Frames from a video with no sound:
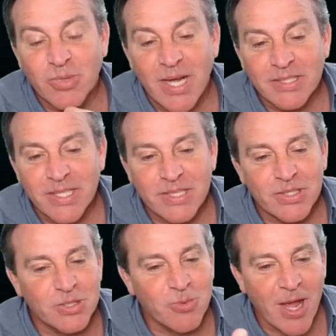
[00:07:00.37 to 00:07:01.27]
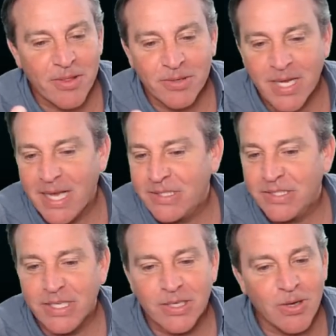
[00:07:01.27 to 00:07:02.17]
process is rather nice.
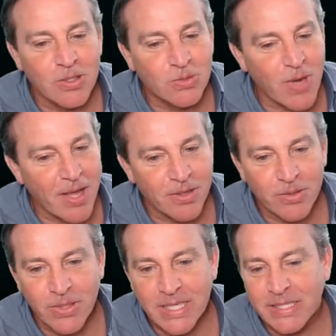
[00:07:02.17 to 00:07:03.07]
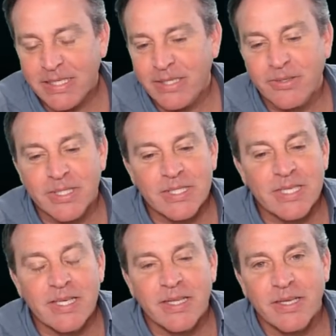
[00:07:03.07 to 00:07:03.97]
It goes rather quickly. You can
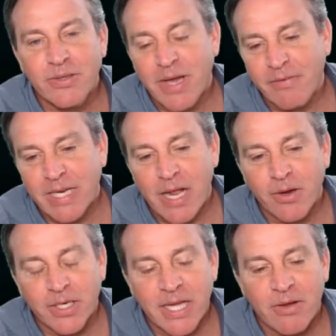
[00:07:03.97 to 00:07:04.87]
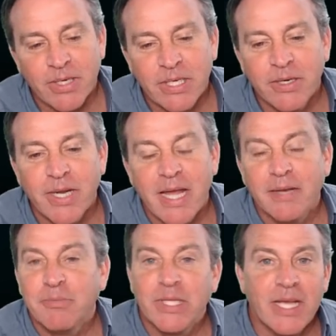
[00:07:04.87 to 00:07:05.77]
see that you have an error count here
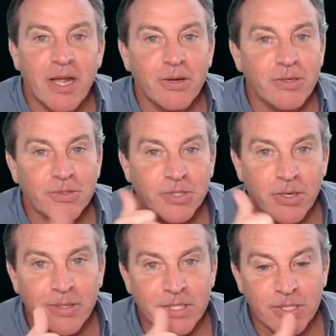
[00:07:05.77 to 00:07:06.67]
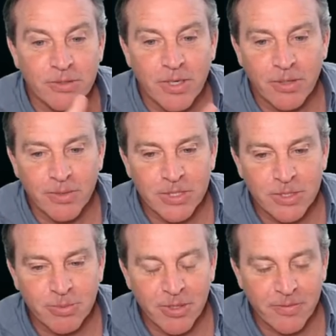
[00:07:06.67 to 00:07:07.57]
and the errors are at 0, which
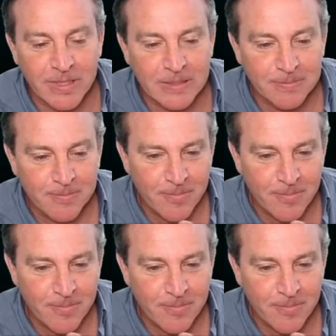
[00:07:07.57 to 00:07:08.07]
is perfect.